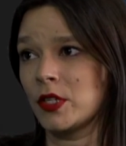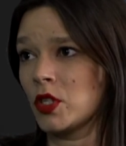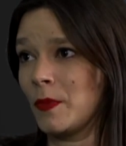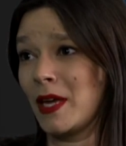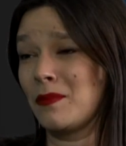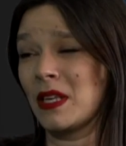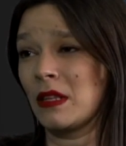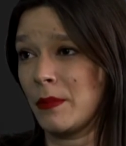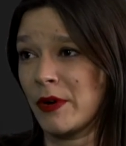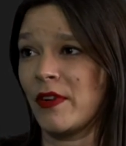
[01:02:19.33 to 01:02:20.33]
So Japan being
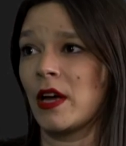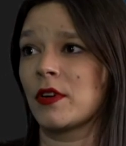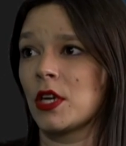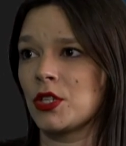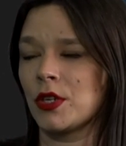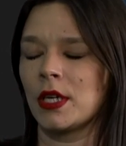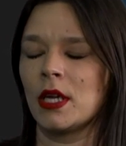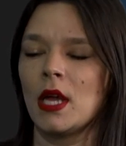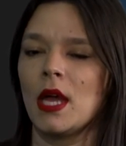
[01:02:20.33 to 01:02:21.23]
the number 5 country.